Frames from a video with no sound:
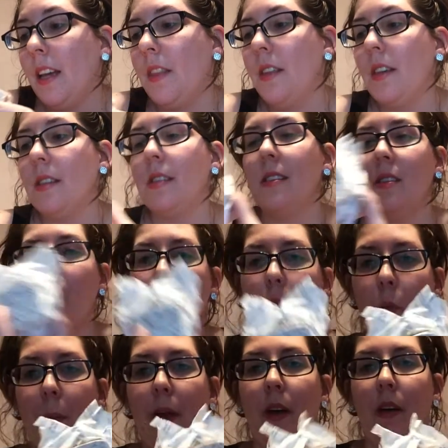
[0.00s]
this is
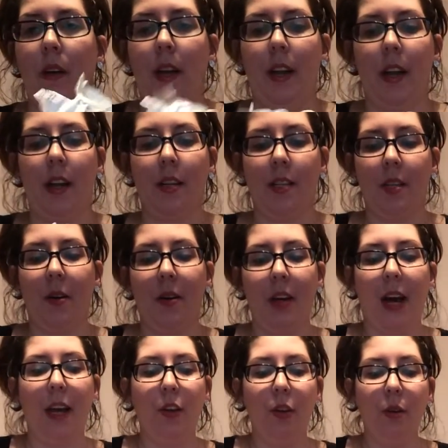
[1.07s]
oatmeal in it, so
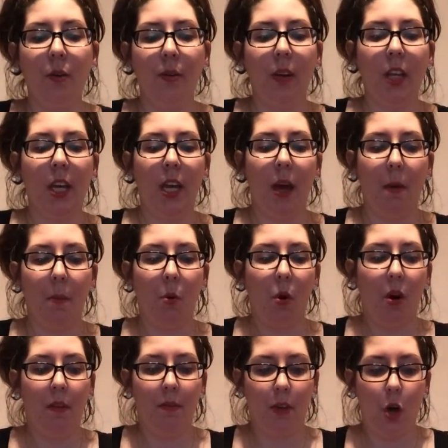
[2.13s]
I do really get
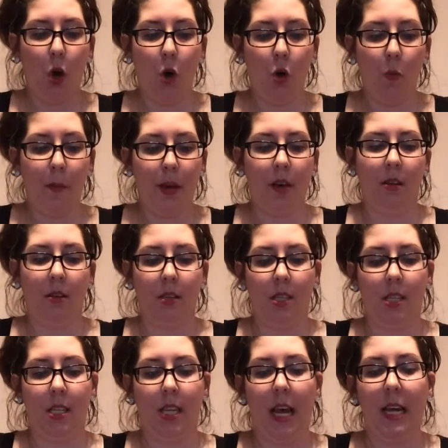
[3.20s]
more of an oatmeal
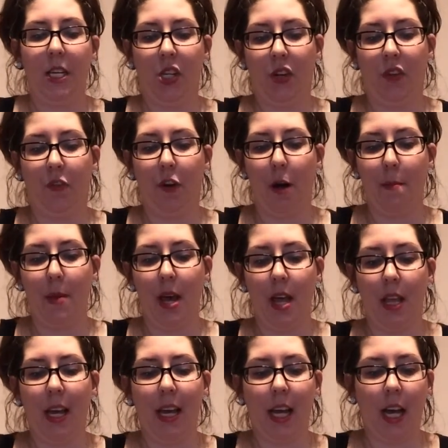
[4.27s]
scent from it.
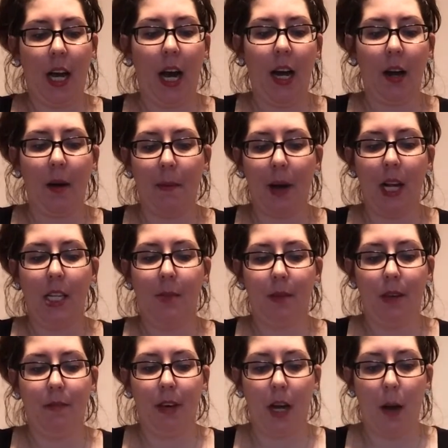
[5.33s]
Like, kind of reminds
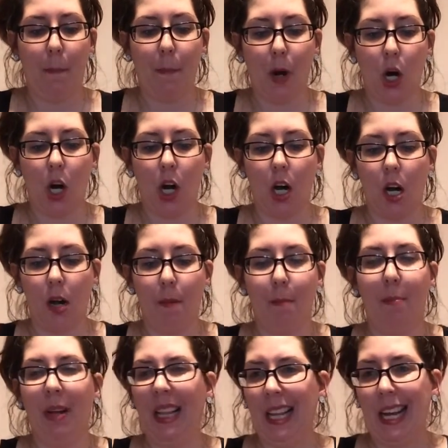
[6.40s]
me of like a barn,
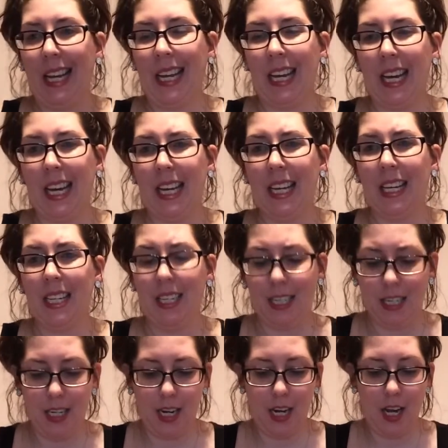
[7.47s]
but like
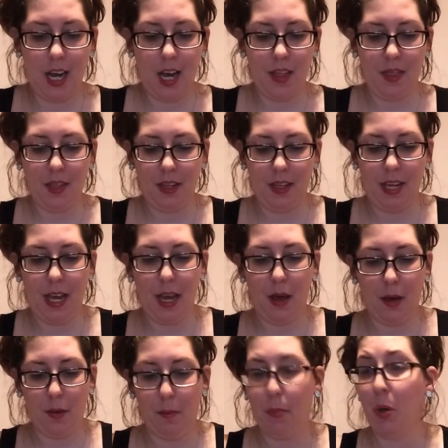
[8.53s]
not the like
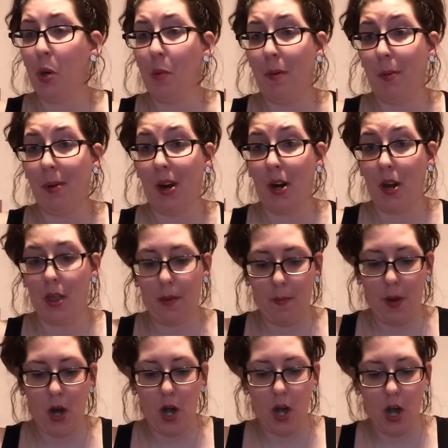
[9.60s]
poopy part of the
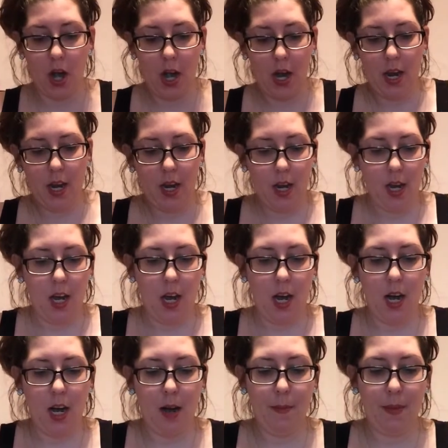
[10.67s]

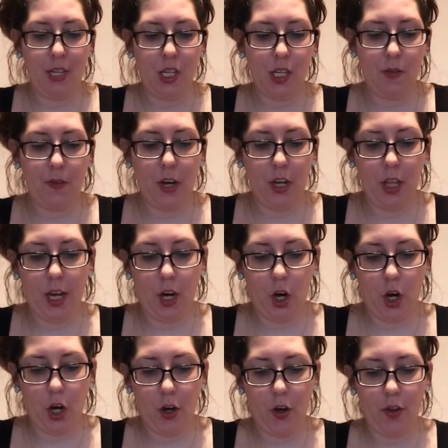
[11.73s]
barn. It's just very like
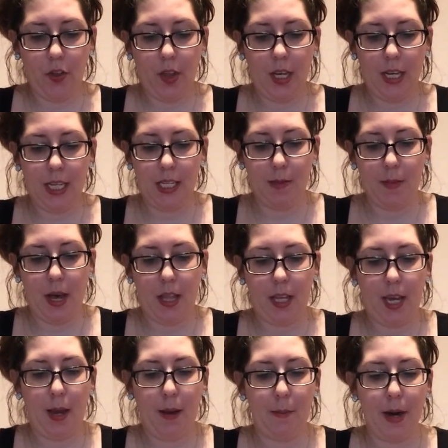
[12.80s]
earthy
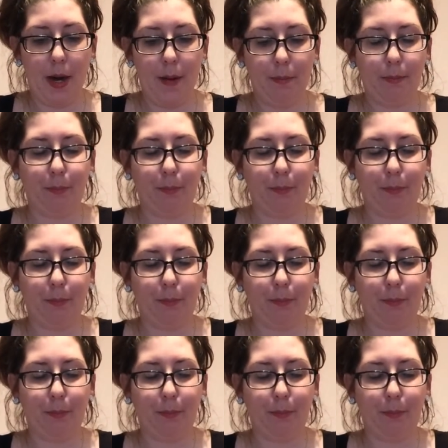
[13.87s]
smelling, but